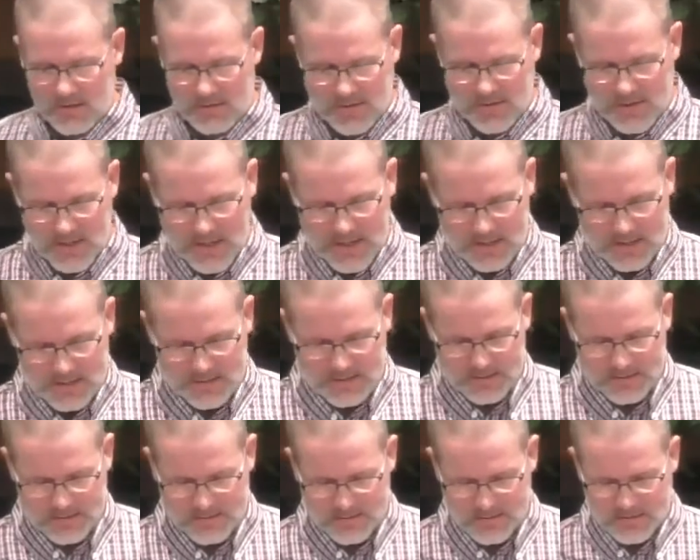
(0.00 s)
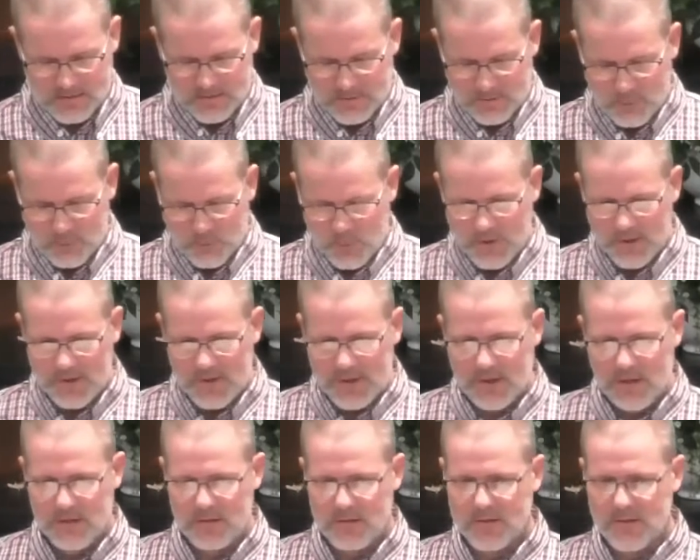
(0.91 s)
that we're
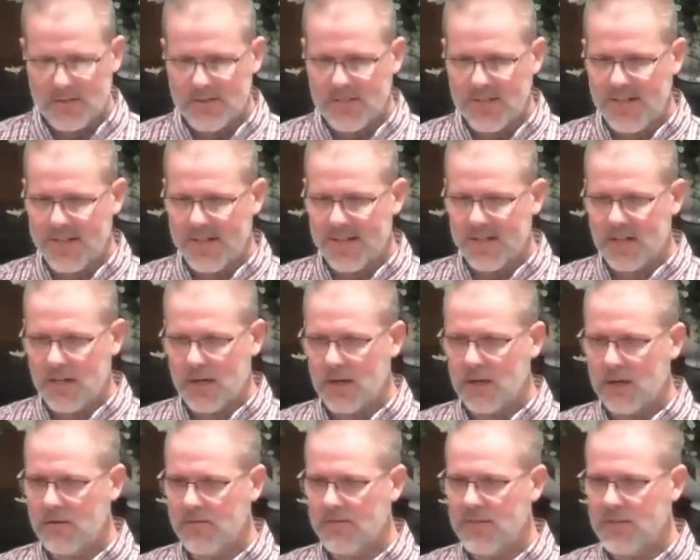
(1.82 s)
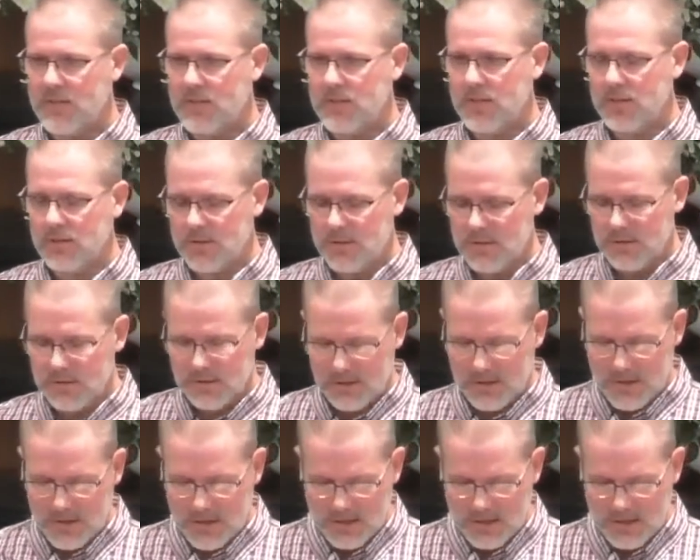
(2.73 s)
here to take care of each other,